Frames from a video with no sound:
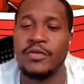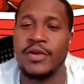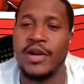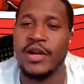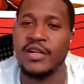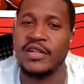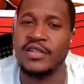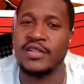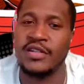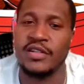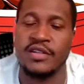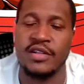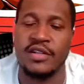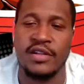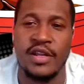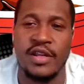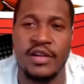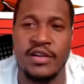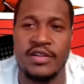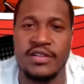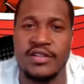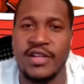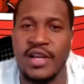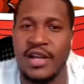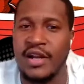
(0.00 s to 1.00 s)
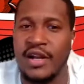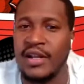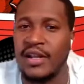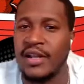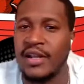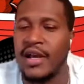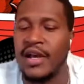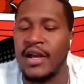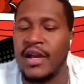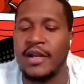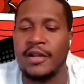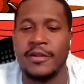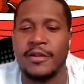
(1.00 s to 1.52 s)
But I just think the Lakers got a
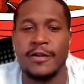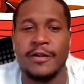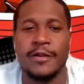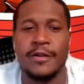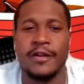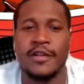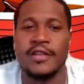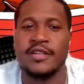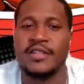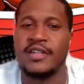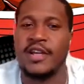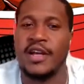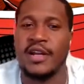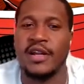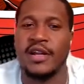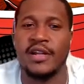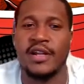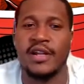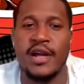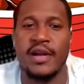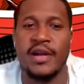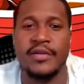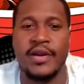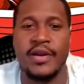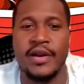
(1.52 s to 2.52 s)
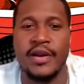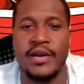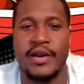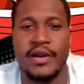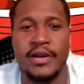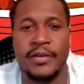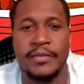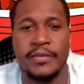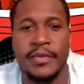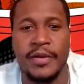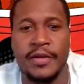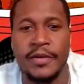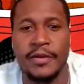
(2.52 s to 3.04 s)
lot. They just got a lot right
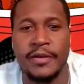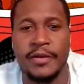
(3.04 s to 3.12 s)
now, man.